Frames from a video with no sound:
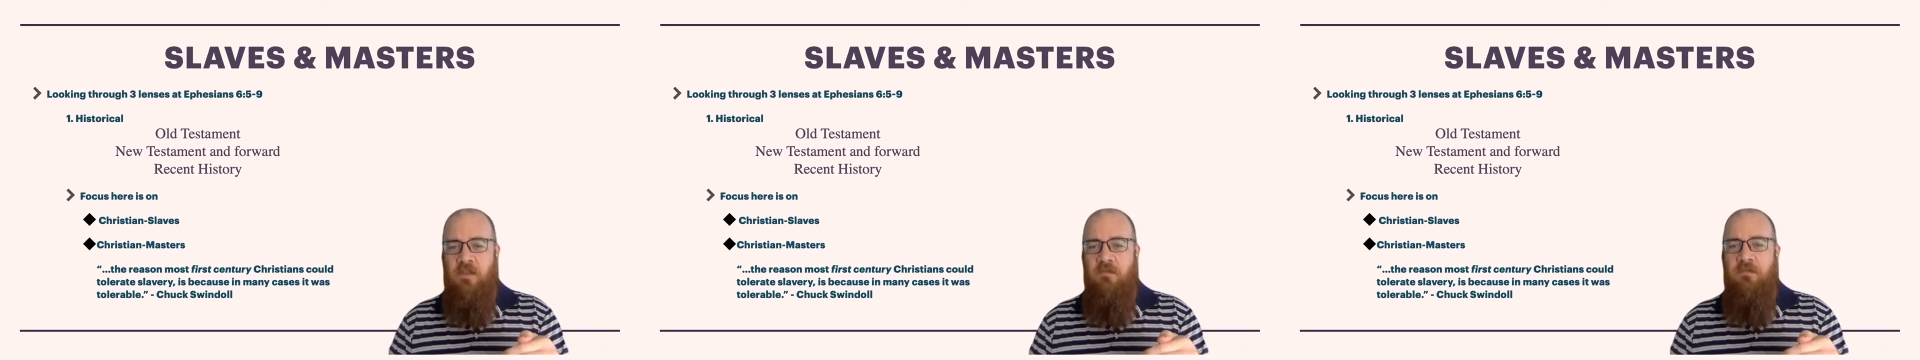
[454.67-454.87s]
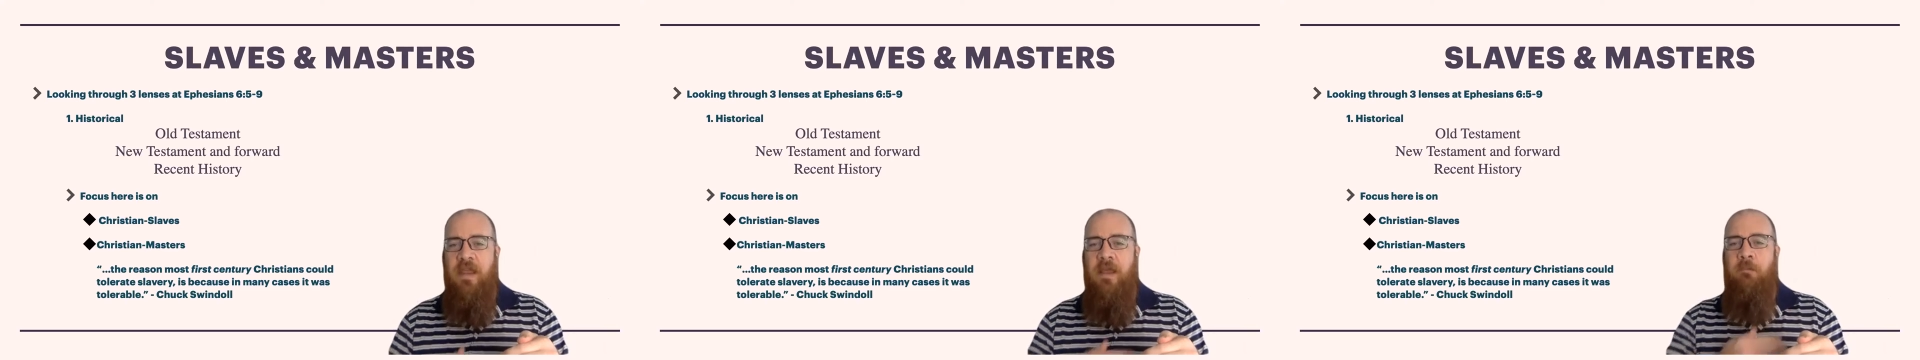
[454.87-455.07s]

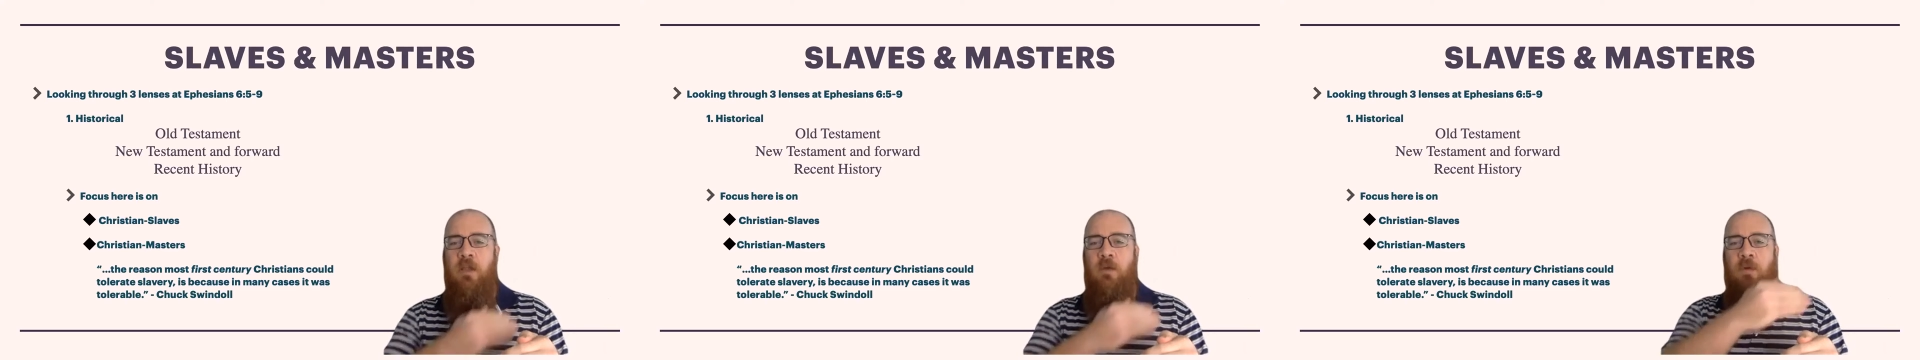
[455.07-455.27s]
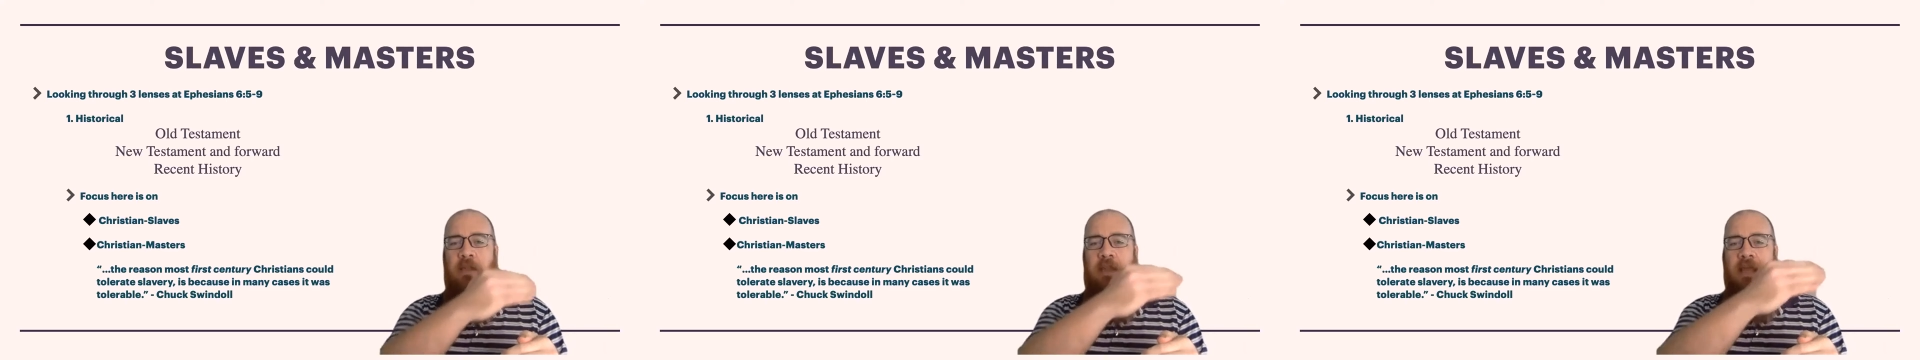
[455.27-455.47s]
the
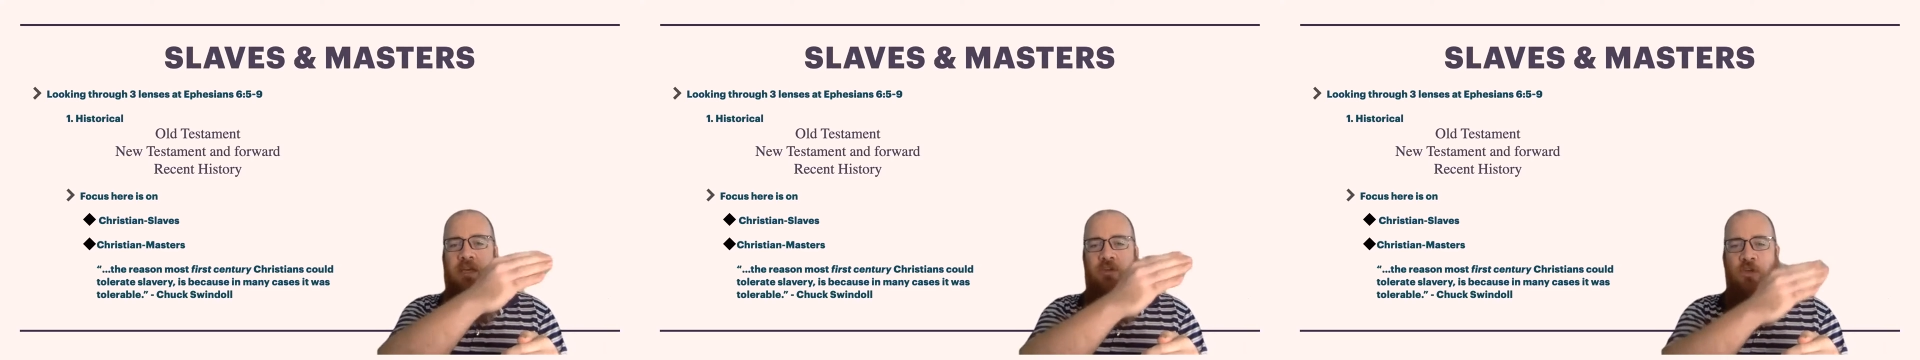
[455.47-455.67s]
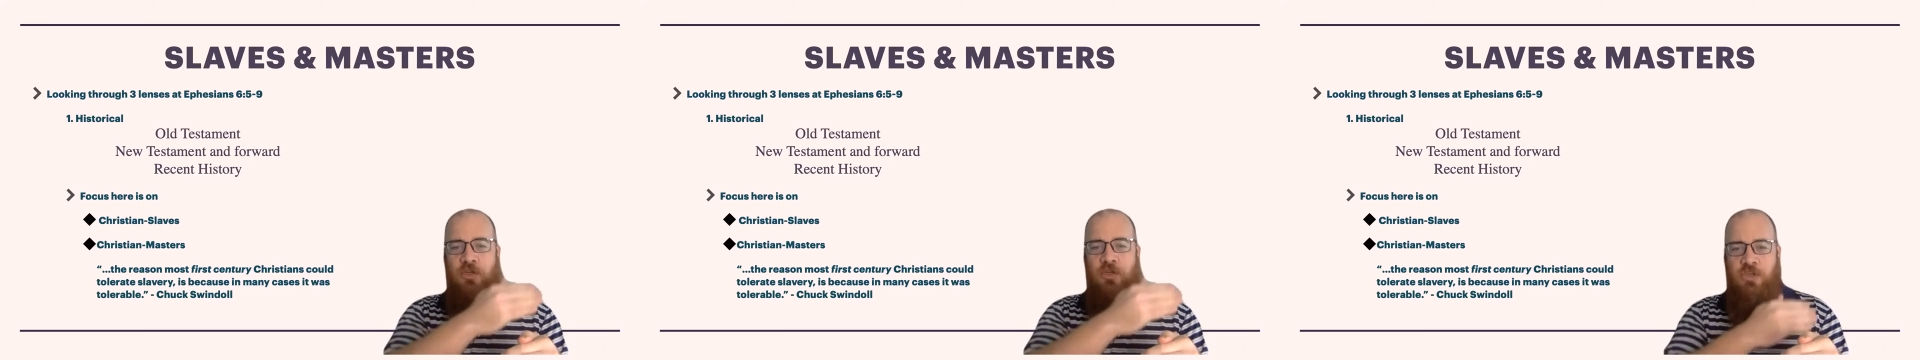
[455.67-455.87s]
family
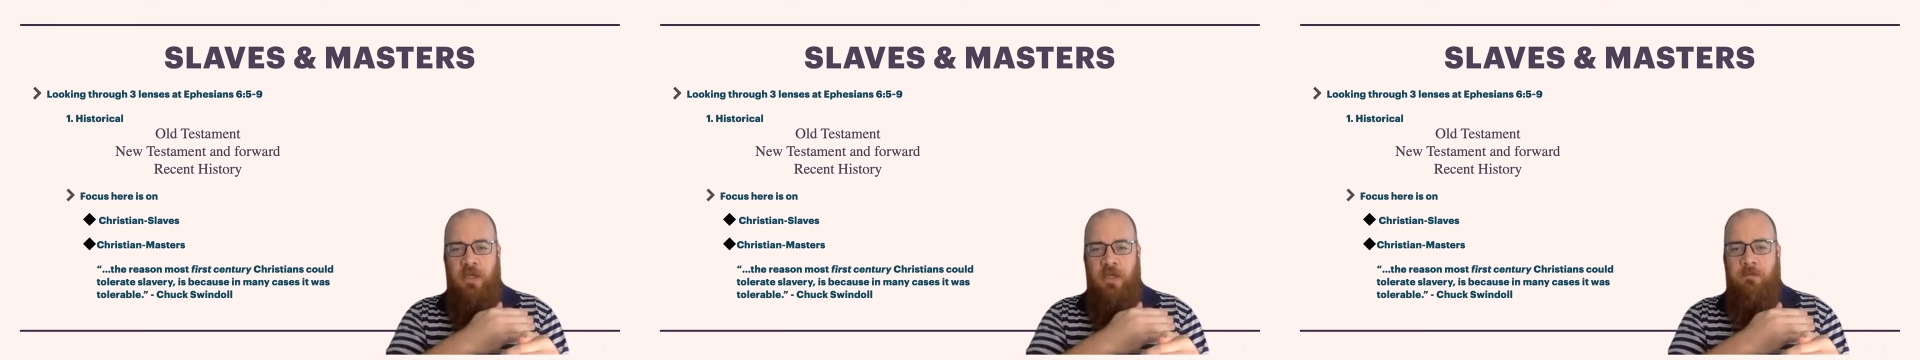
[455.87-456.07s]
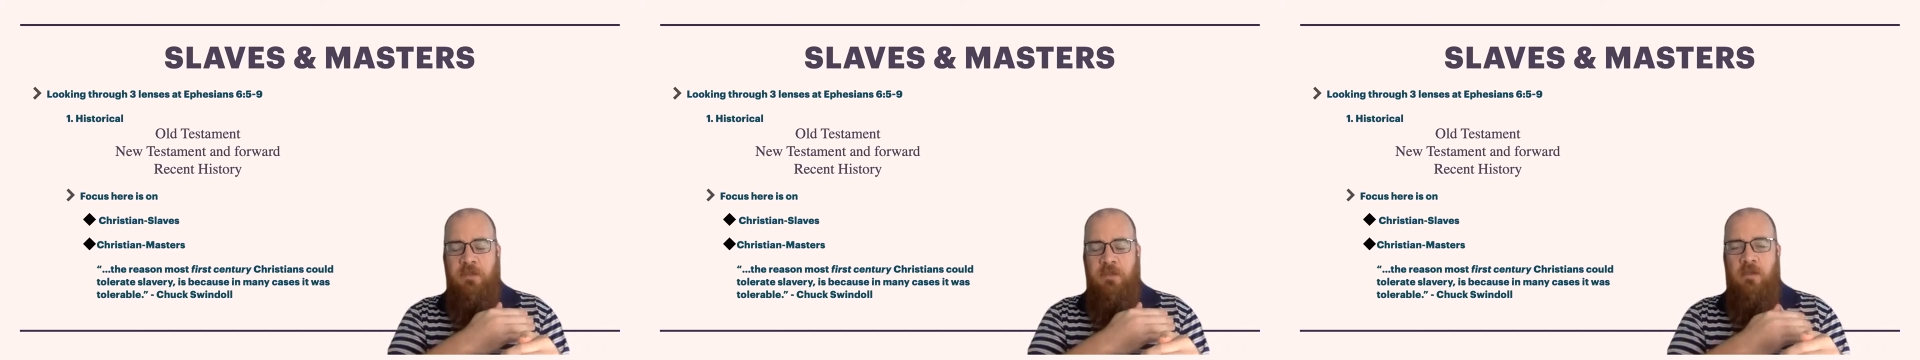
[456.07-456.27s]

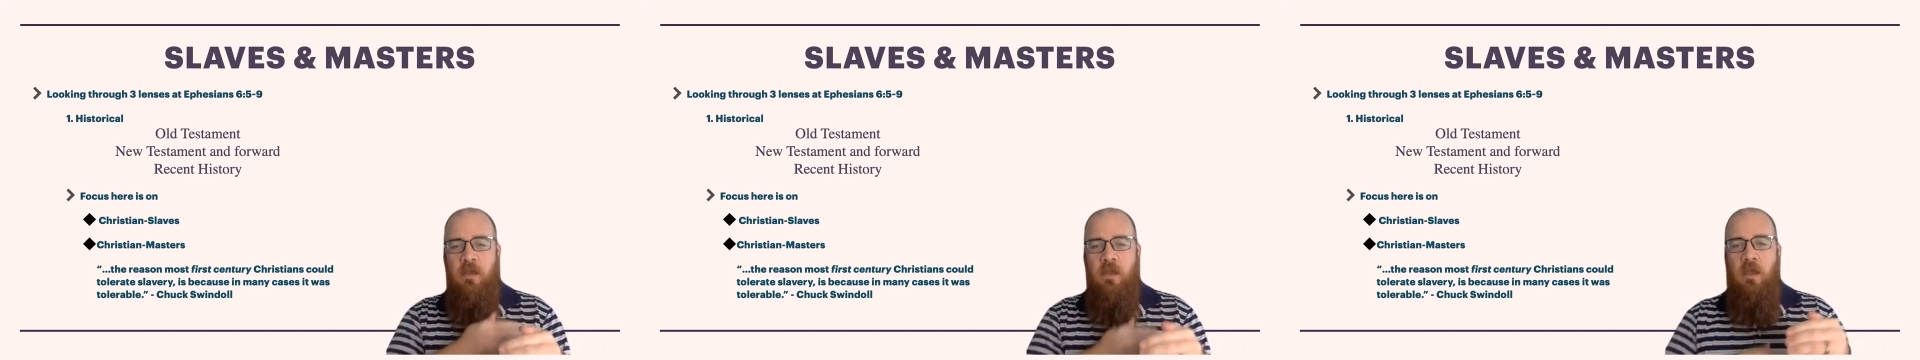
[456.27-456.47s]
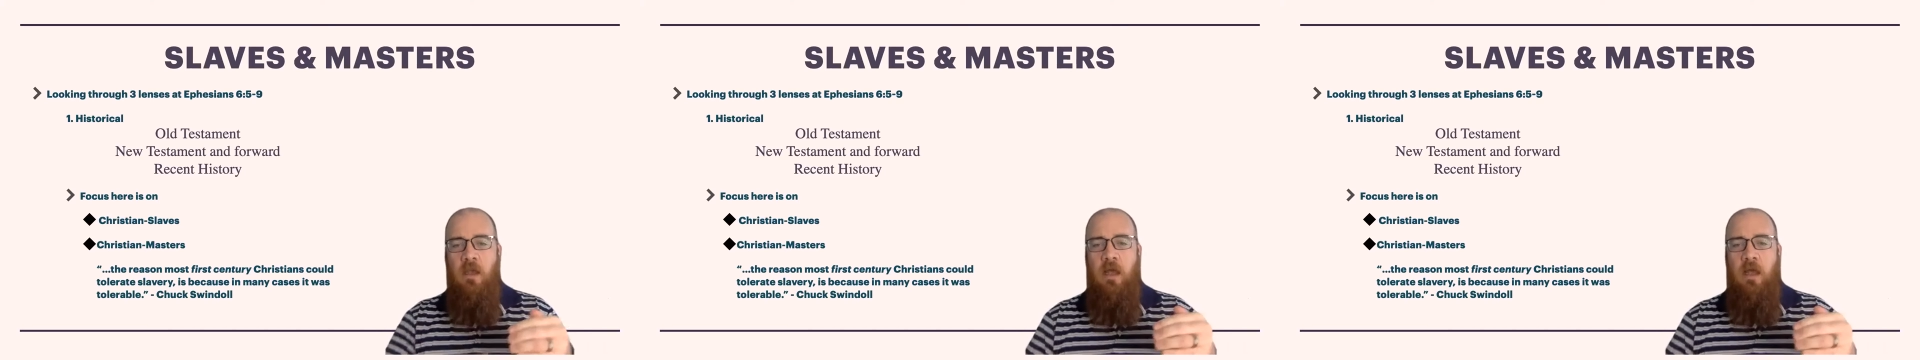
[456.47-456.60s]
relationships,